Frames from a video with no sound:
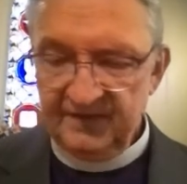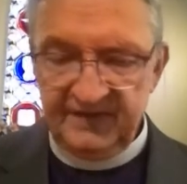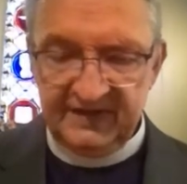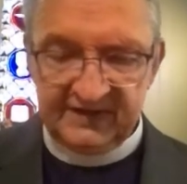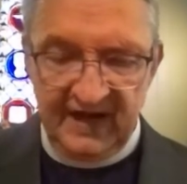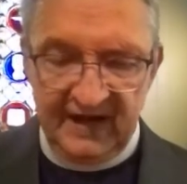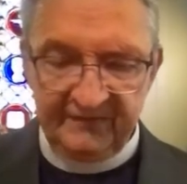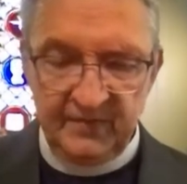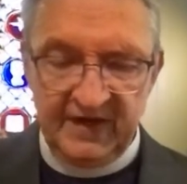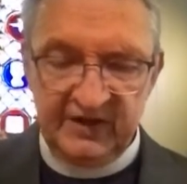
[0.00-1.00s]
This
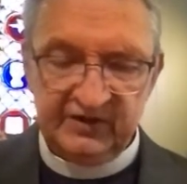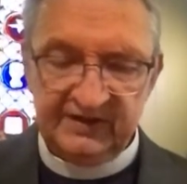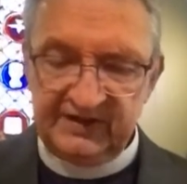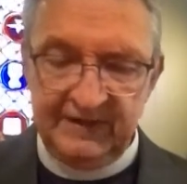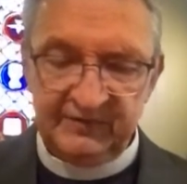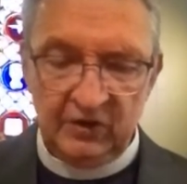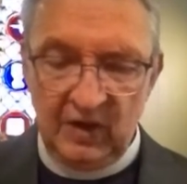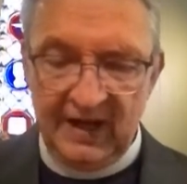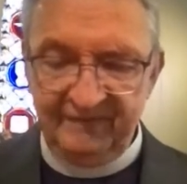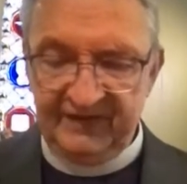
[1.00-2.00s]
affirmation seems so
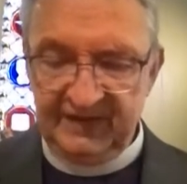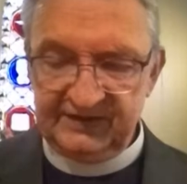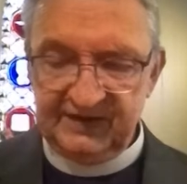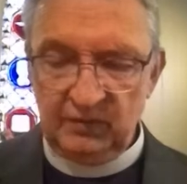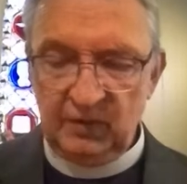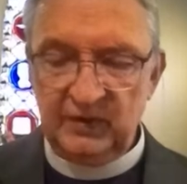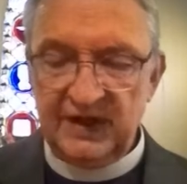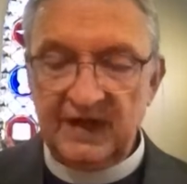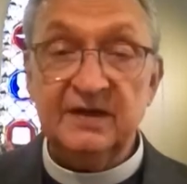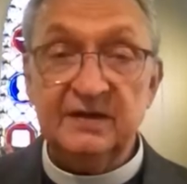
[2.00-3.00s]
obvious that we're
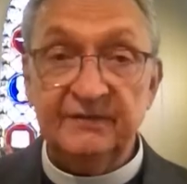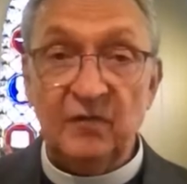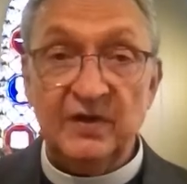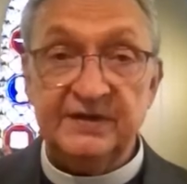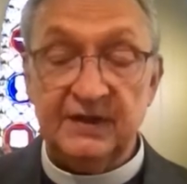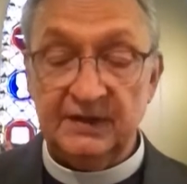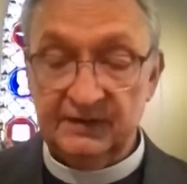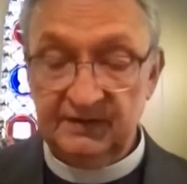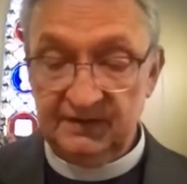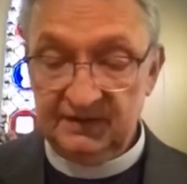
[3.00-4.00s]
reluctant to voice it.
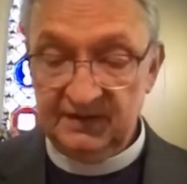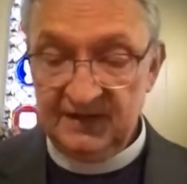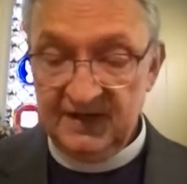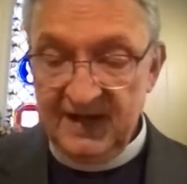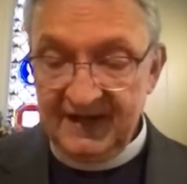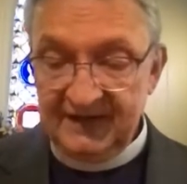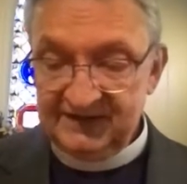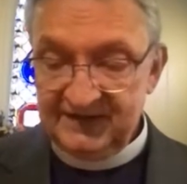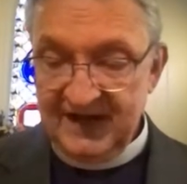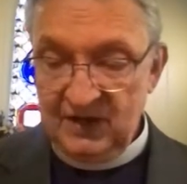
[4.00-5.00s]
It
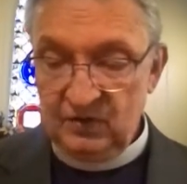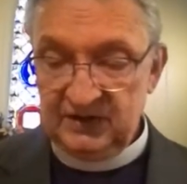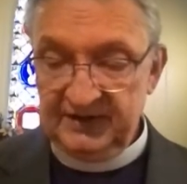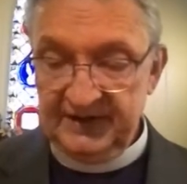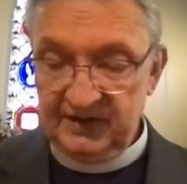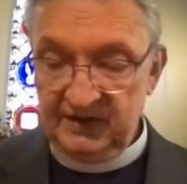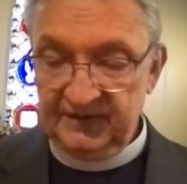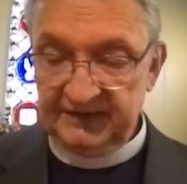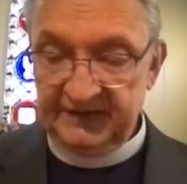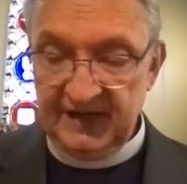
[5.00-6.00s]
is now clear
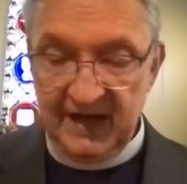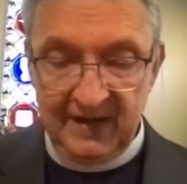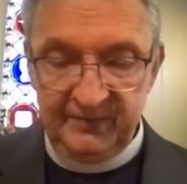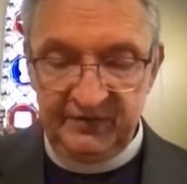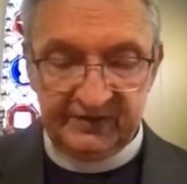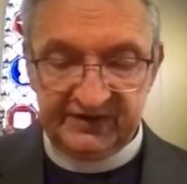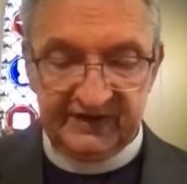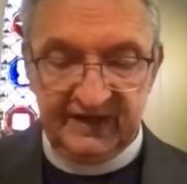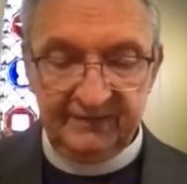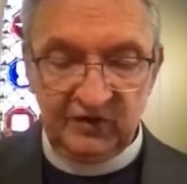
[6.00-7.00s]
that the obduracy of